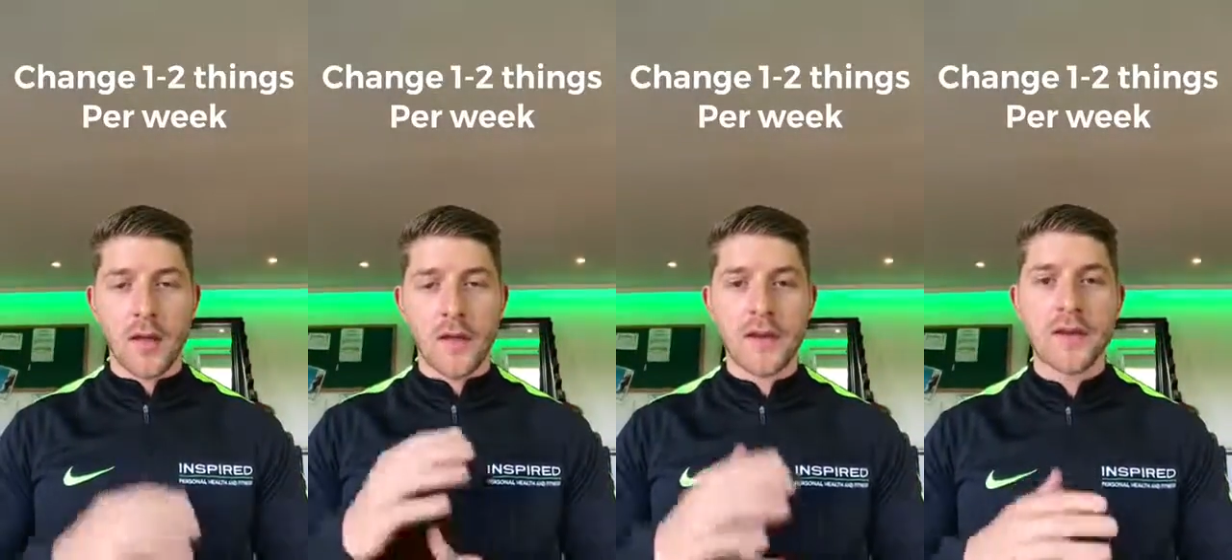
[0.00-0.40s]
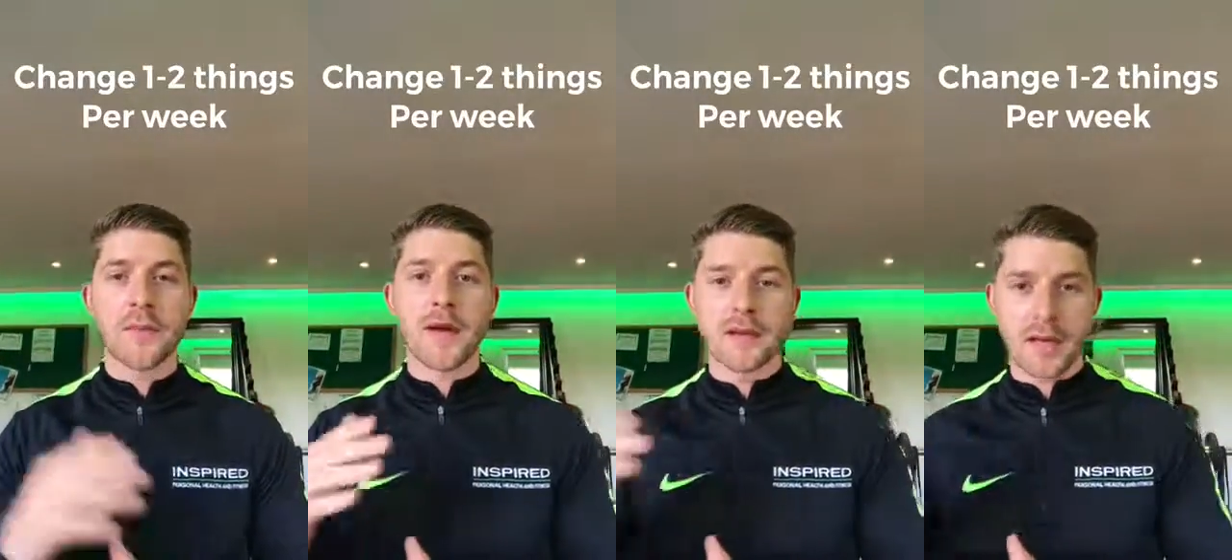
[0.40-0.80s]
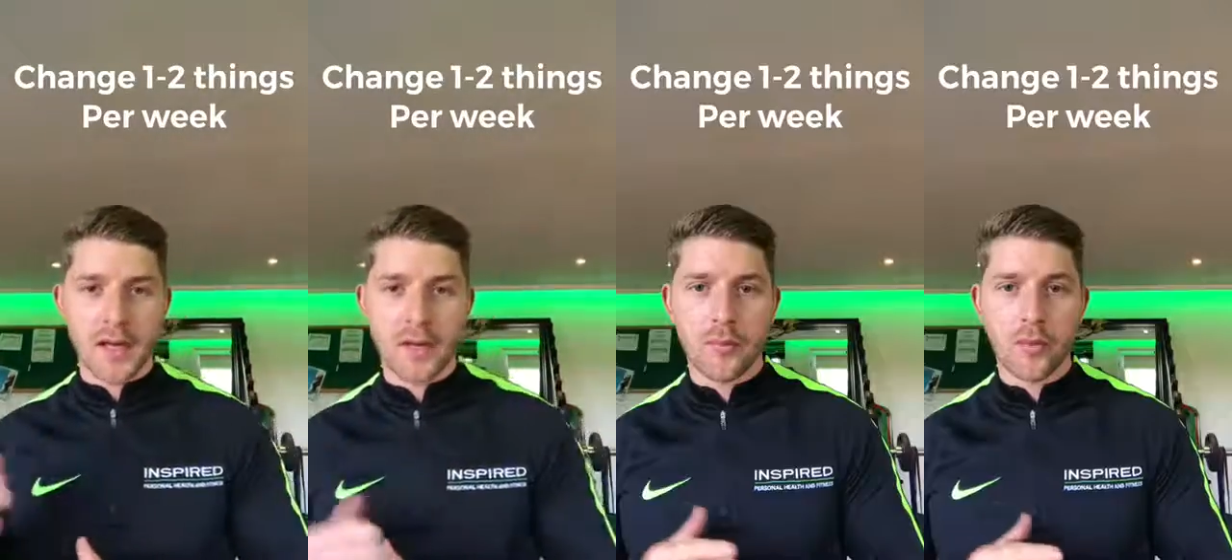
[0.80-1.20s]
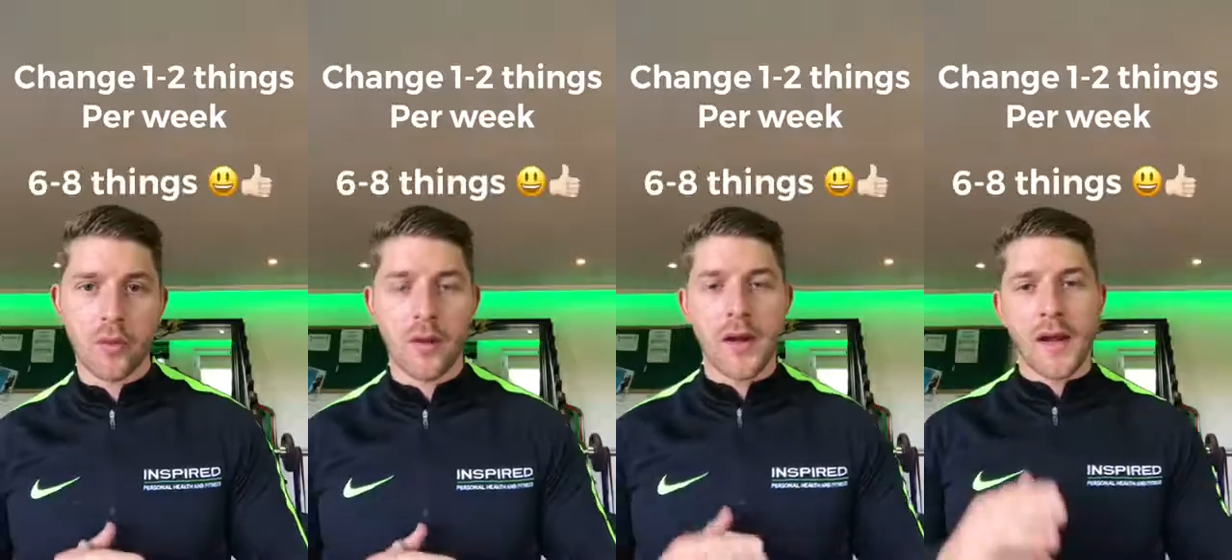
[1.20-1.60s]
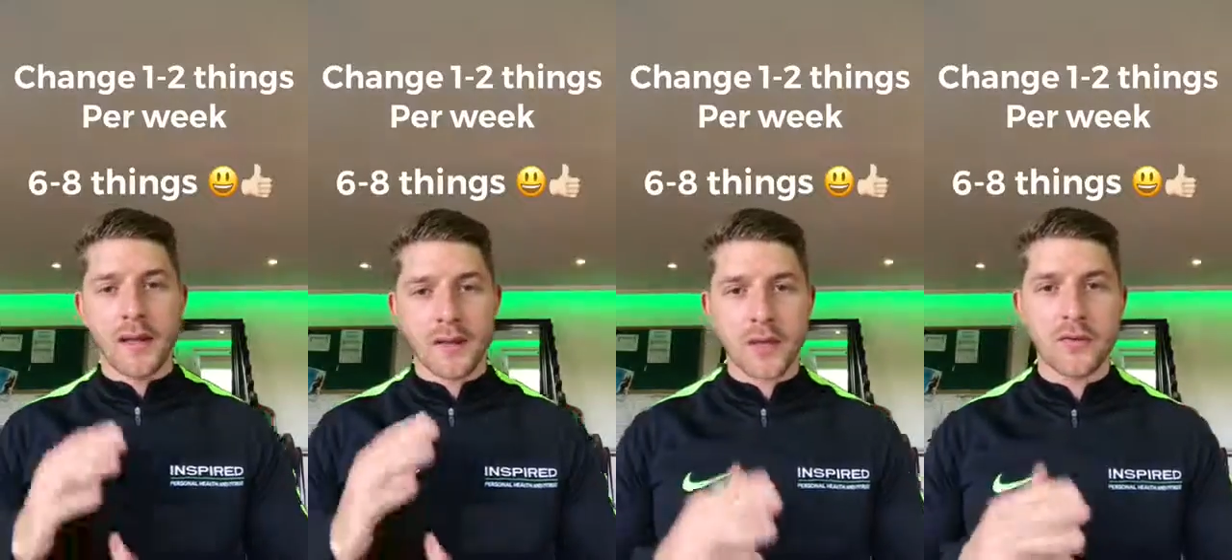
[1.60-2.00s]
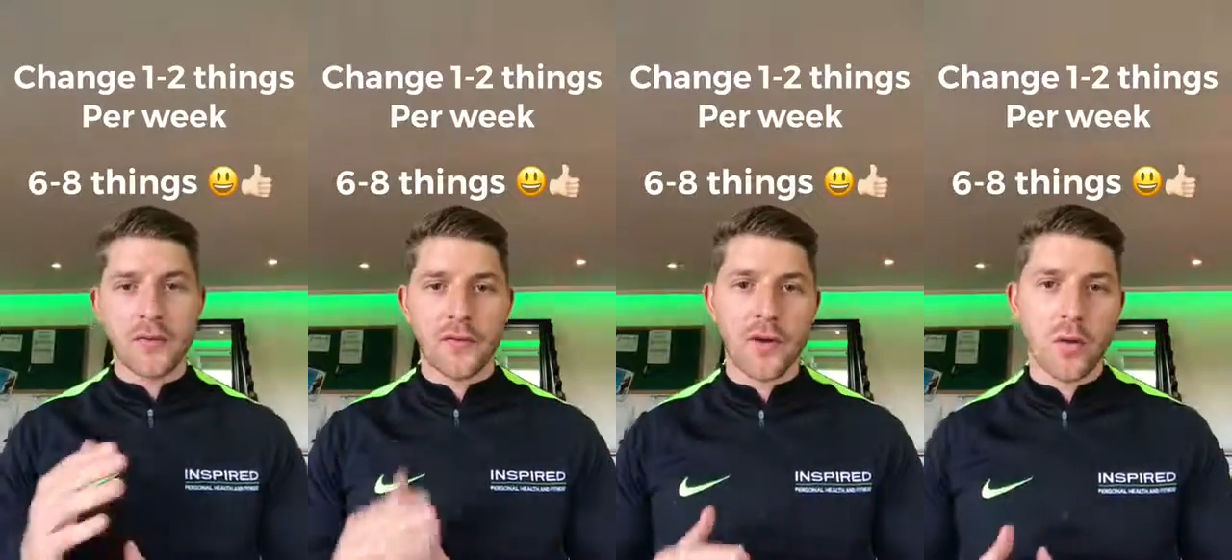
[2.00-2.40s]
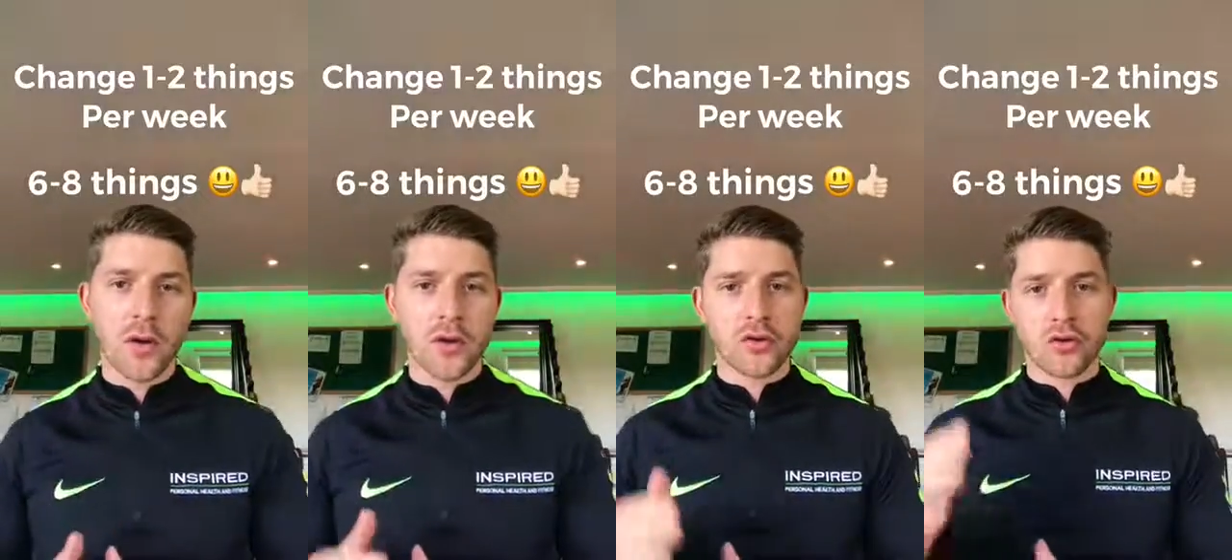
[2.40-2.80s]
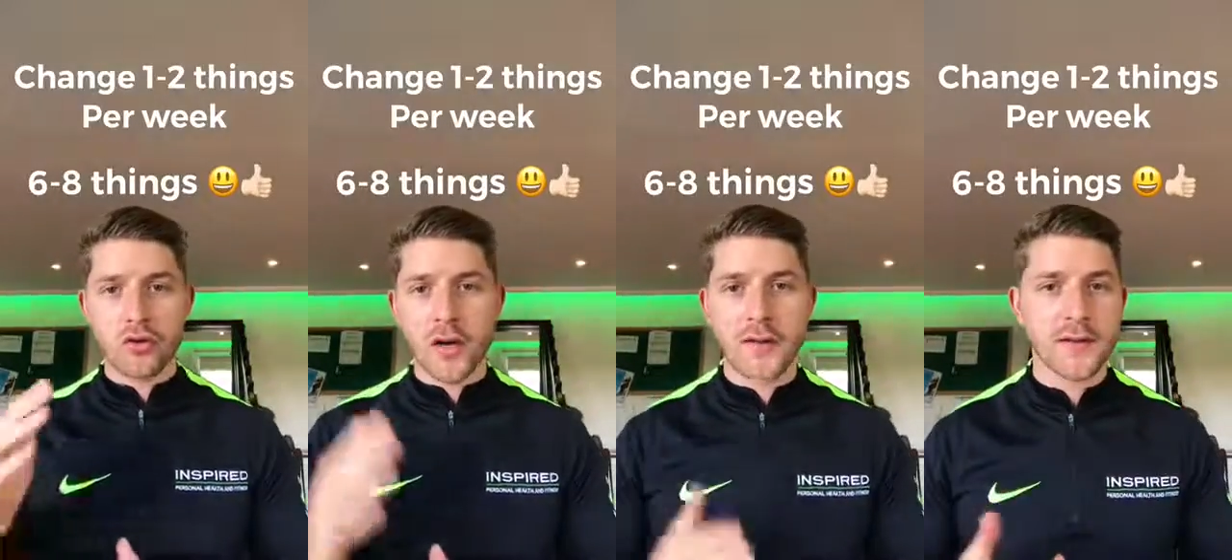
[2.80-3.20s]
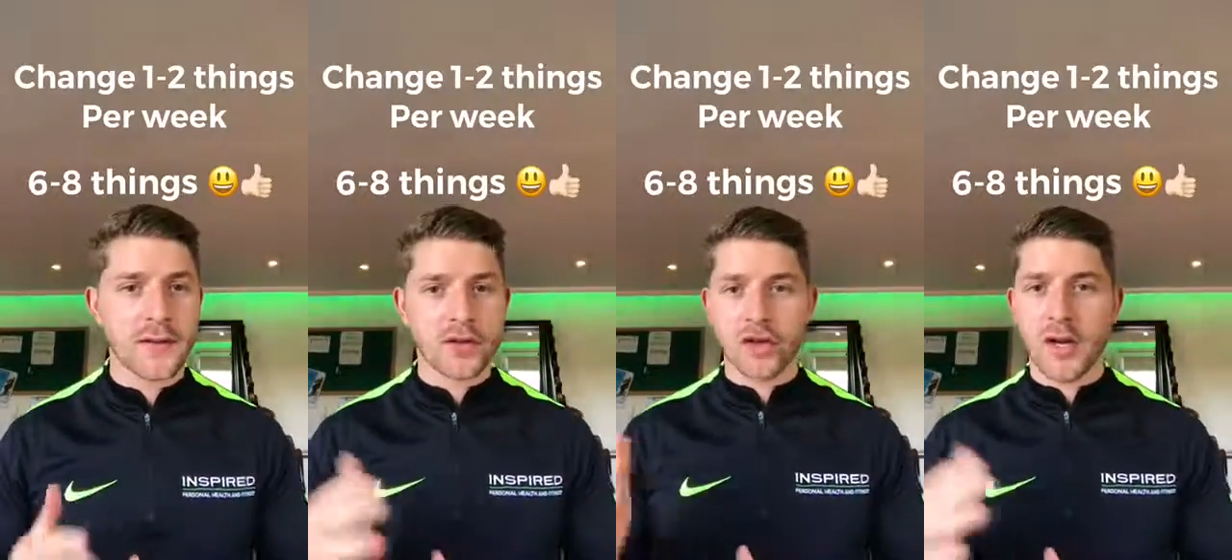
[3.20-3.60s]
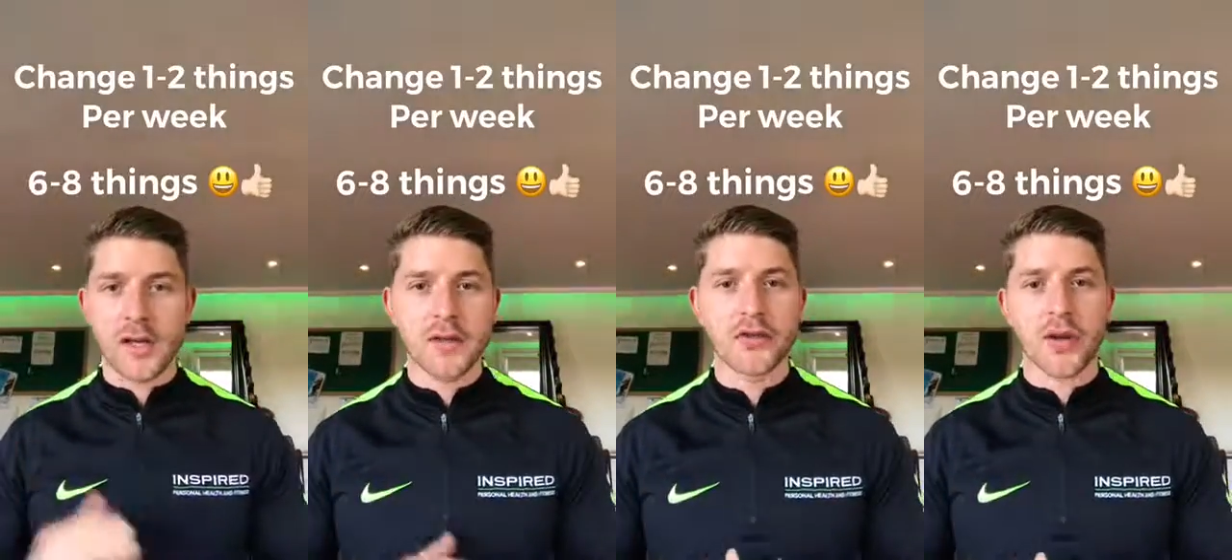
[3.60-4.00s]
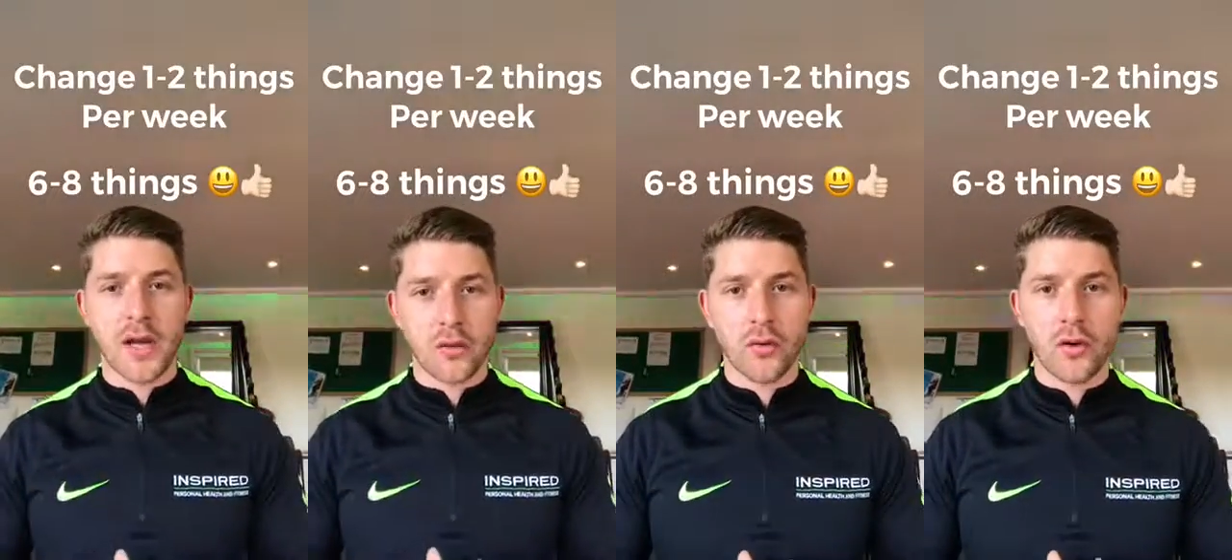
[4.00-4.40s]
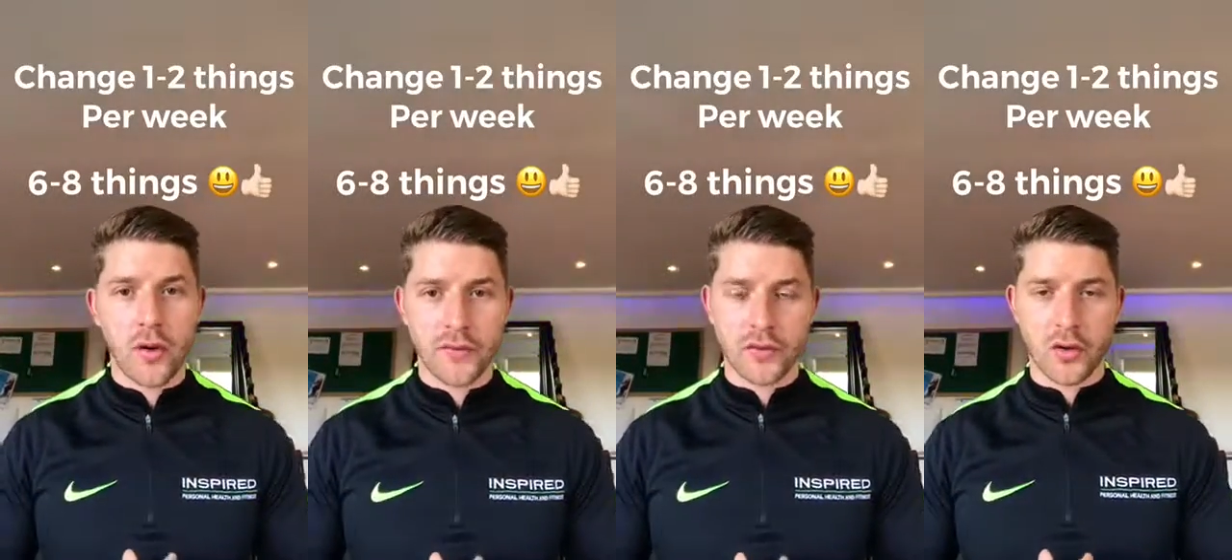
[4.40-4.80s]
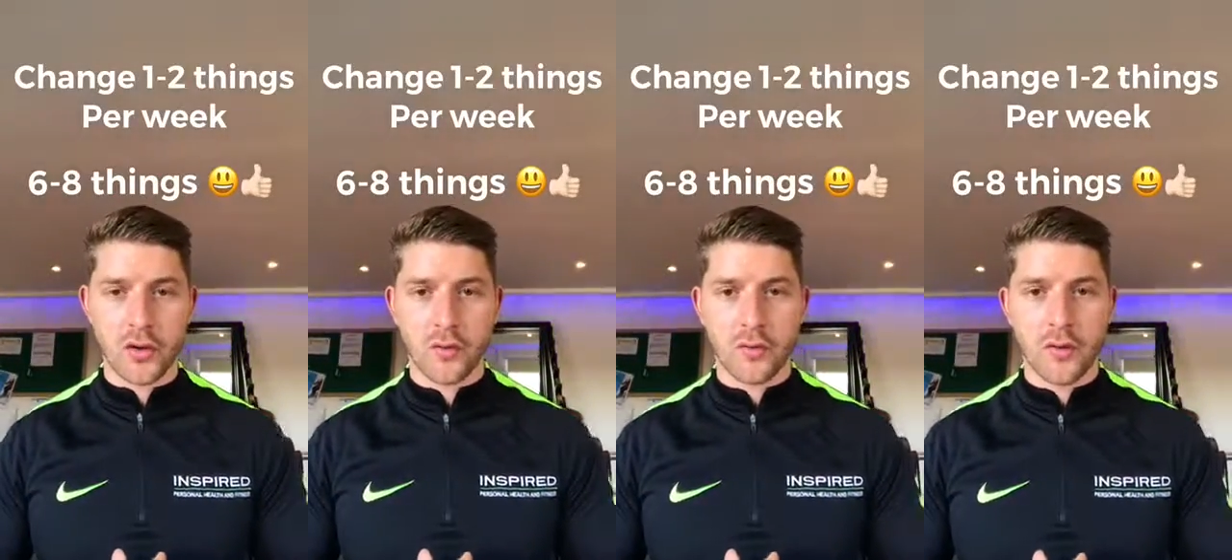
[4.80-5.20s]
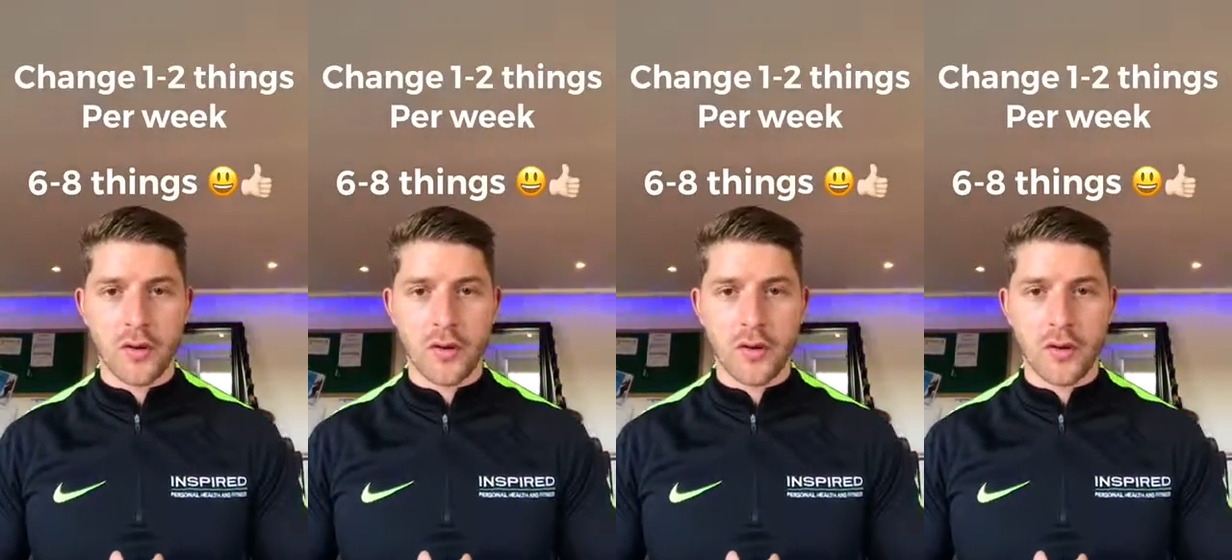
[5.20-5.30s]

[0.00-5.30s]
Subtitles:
This is maintainable. It doesn't feel like a drastic change in your lifestyle.